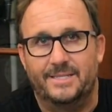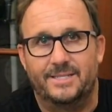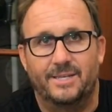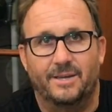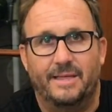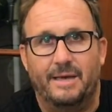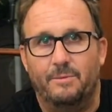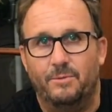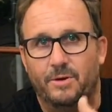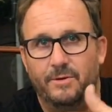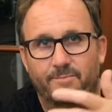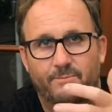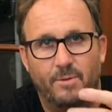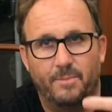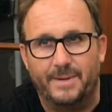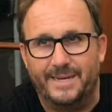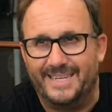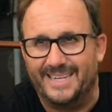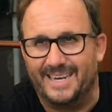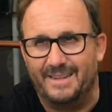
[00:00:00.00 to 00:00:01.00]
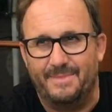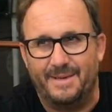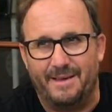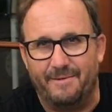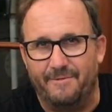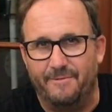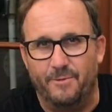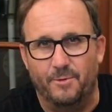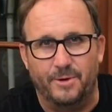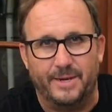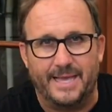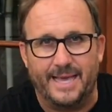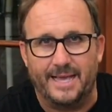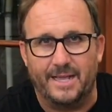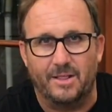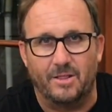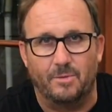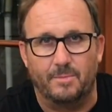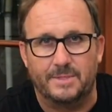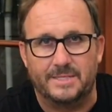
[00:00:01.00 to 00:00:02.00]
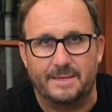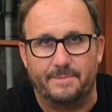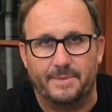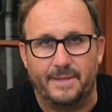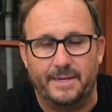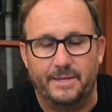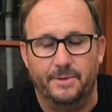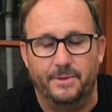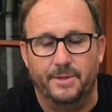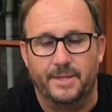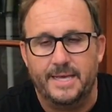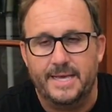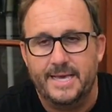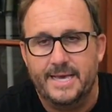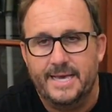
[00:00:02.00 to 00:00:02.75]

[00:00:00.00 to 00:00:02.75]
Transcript: so that would have probably done about 48 kilometers up that hill.